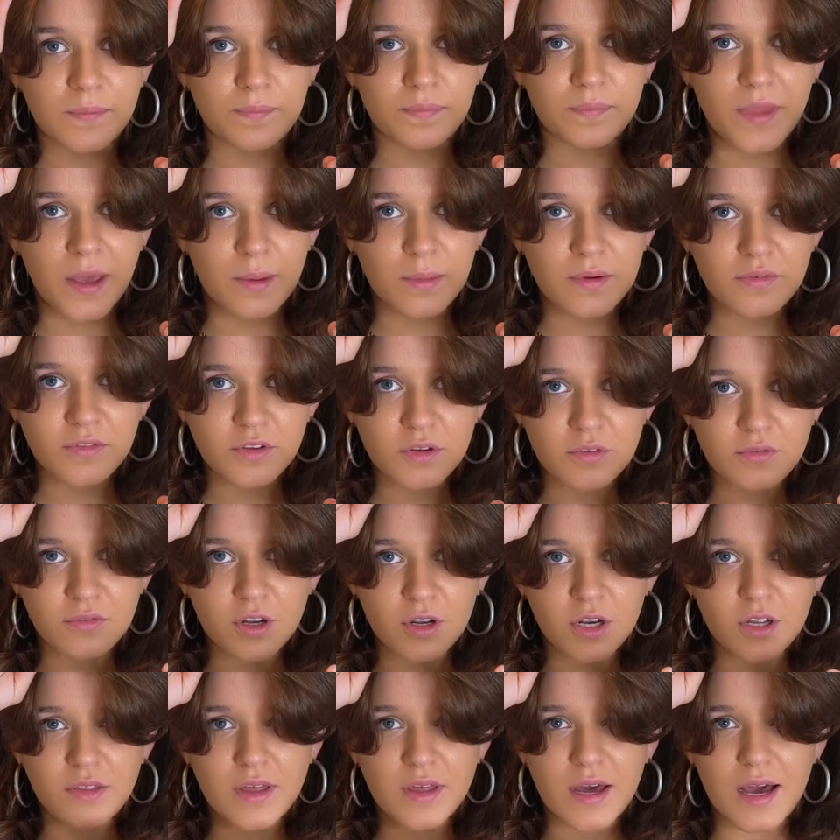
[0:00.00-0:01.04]
Now if you
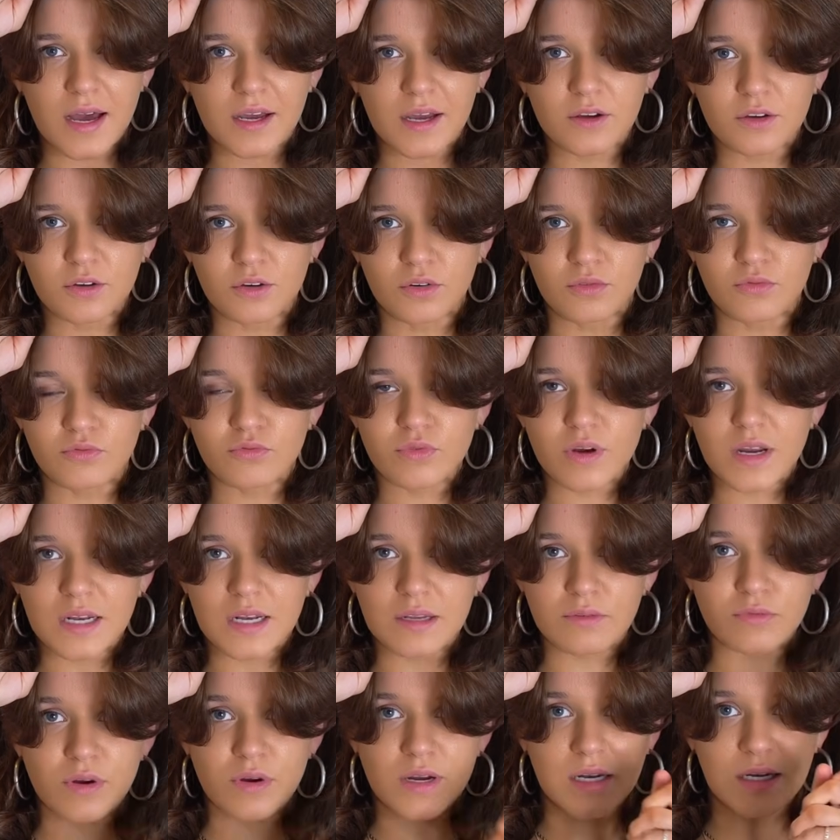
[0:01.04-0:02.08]
follow that angle
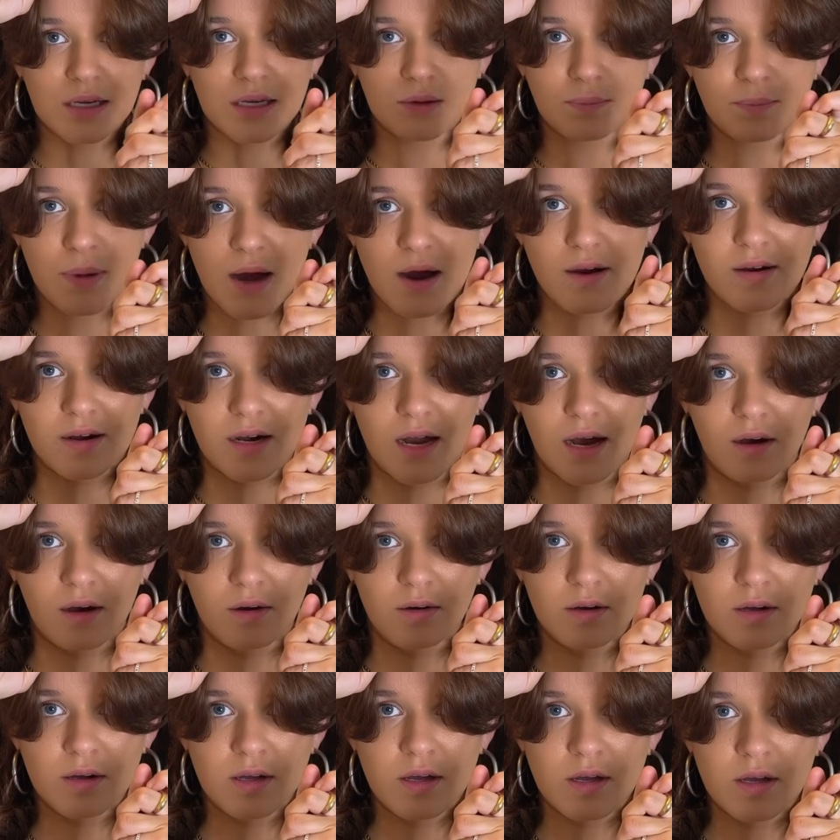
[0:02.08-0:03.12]
really, really
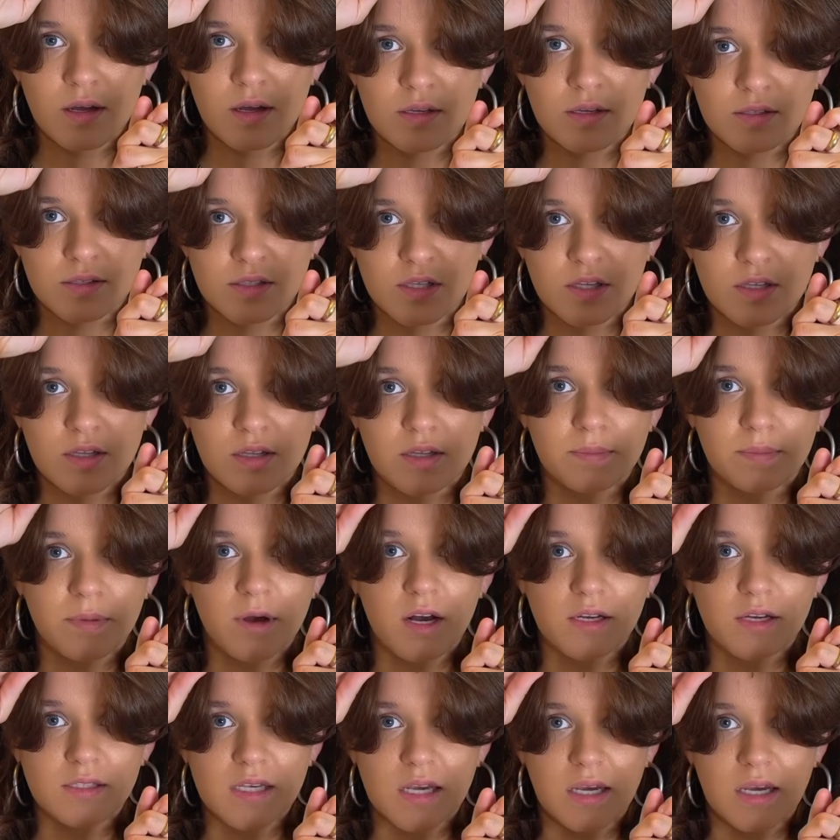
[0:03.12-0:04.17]
parallel to the
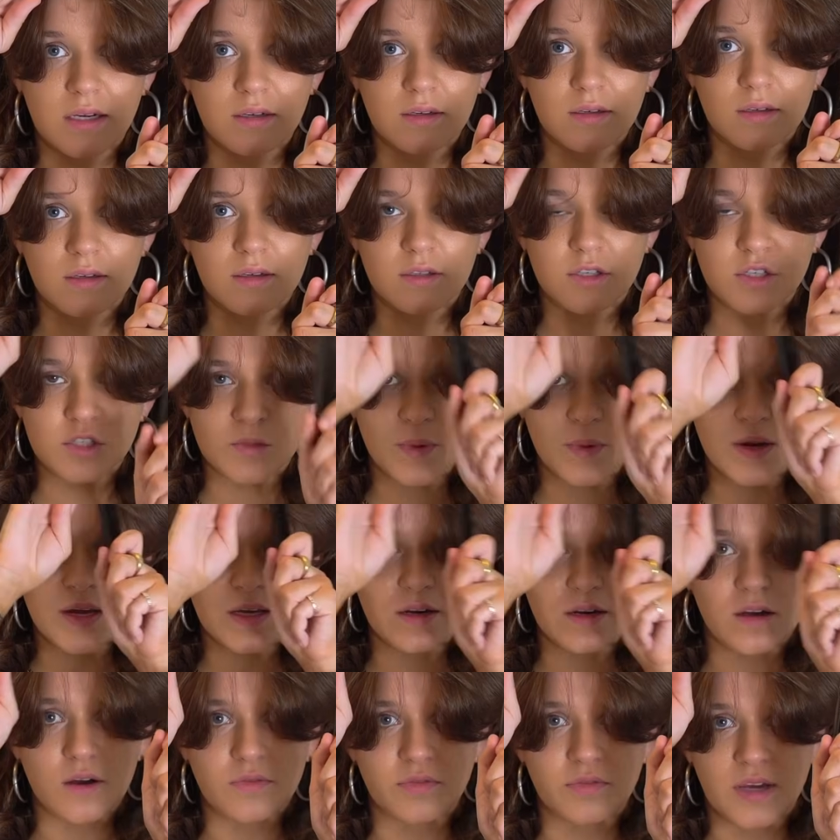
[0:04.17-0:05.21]
parting, you split it
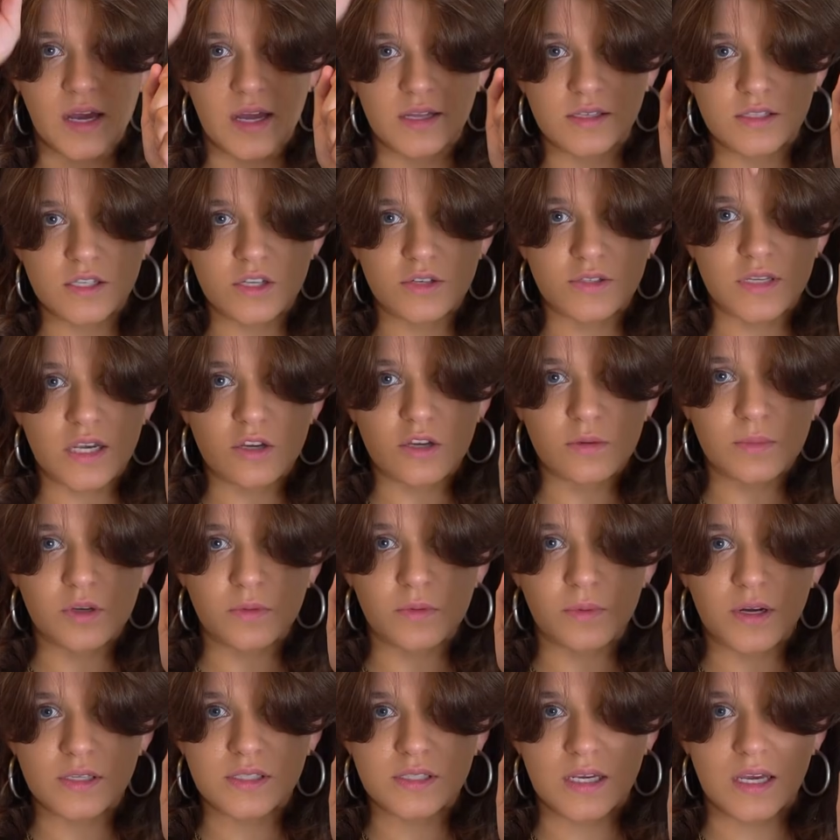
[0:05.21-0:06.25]
in half again, so you take your
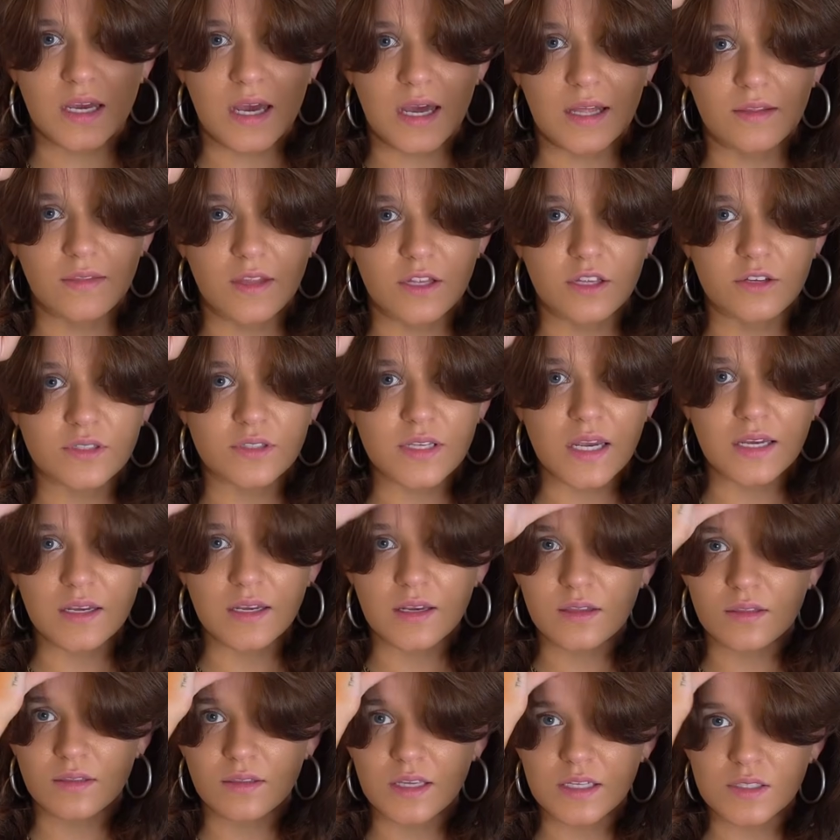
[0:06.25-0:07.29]
middle parting again, then you
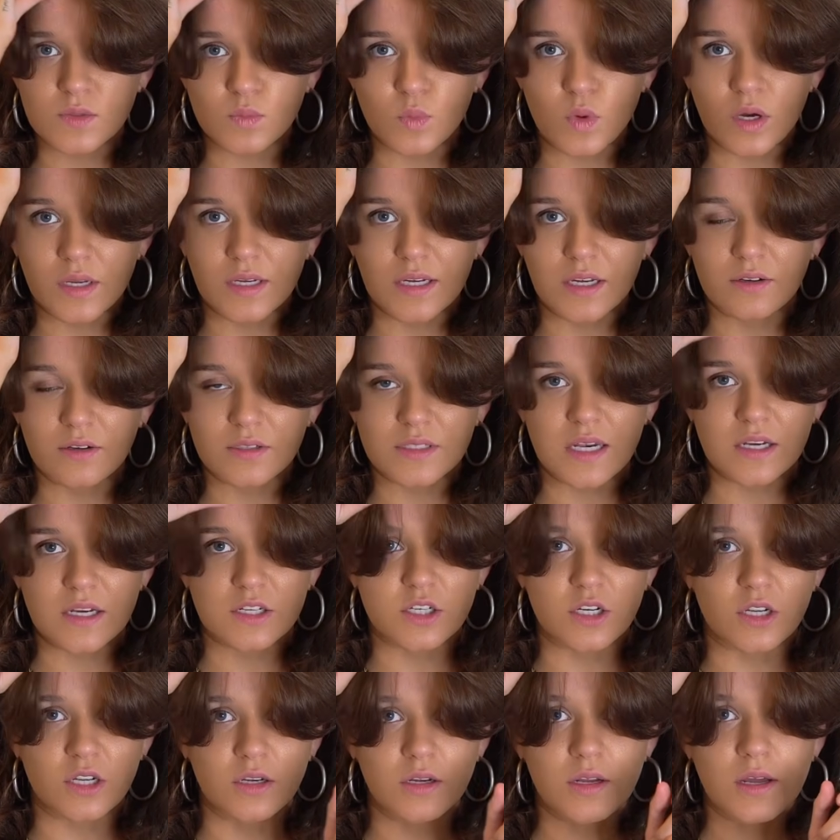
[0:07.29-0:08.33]
take this one little
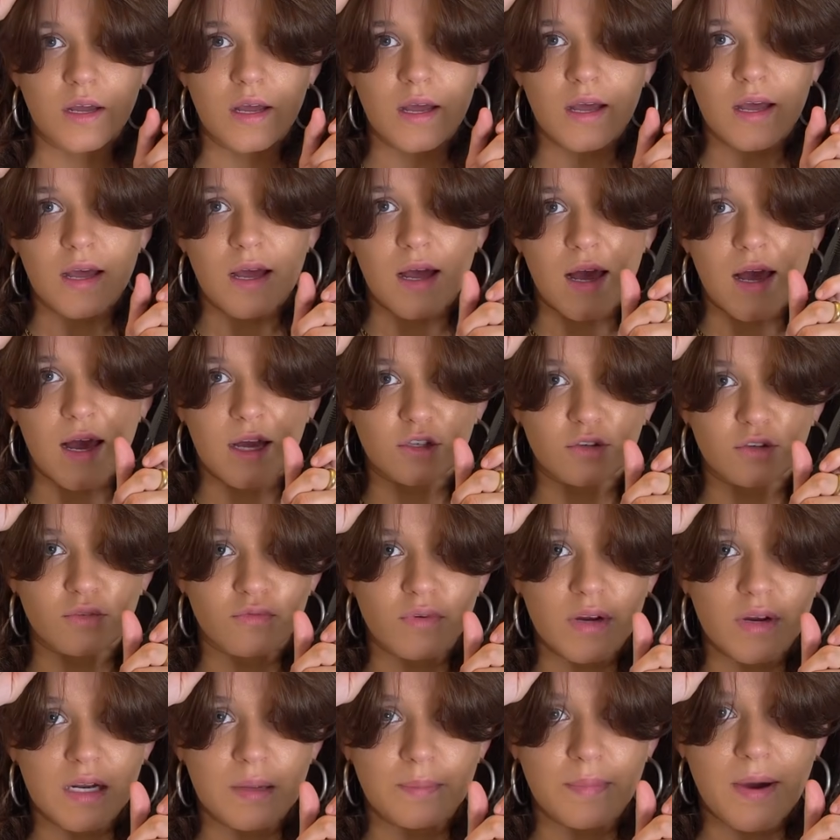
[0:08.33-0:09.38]
section and you're
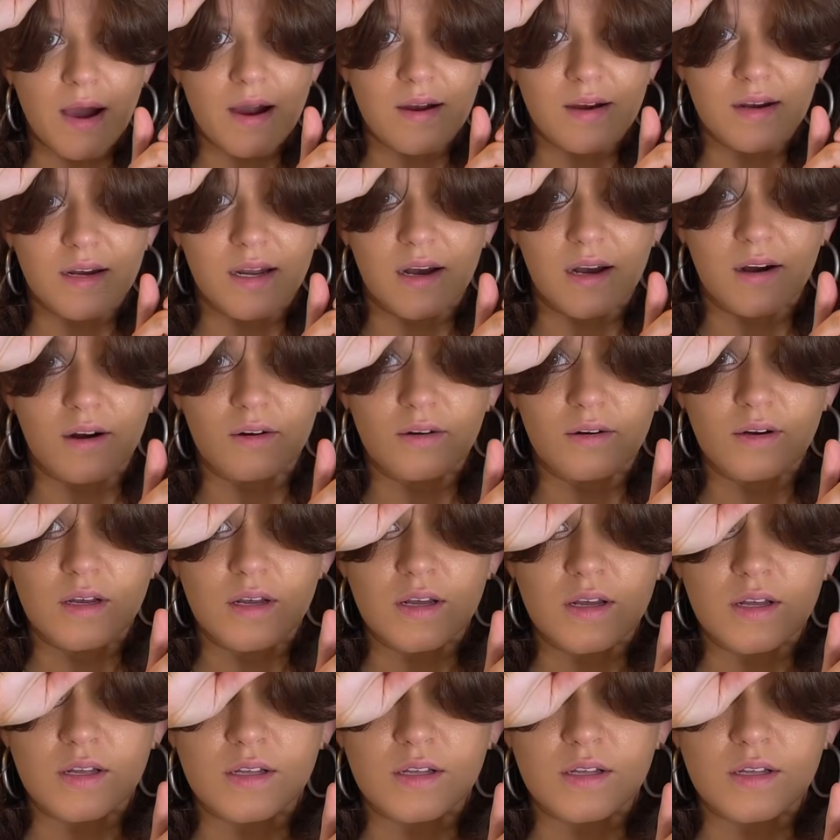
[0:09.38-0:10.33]
really parallel